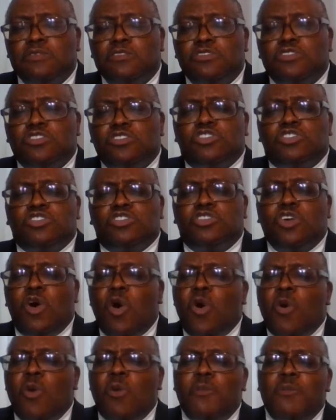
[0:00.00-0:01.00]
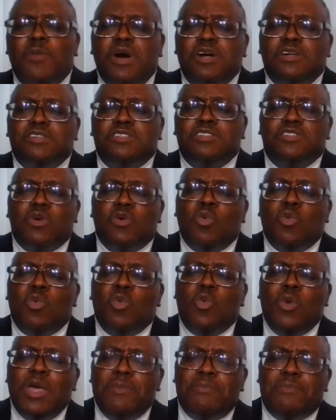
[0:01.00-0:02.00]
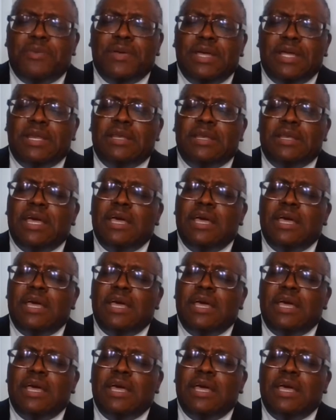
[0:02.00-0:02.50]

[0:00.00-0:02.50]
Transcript: So much weeping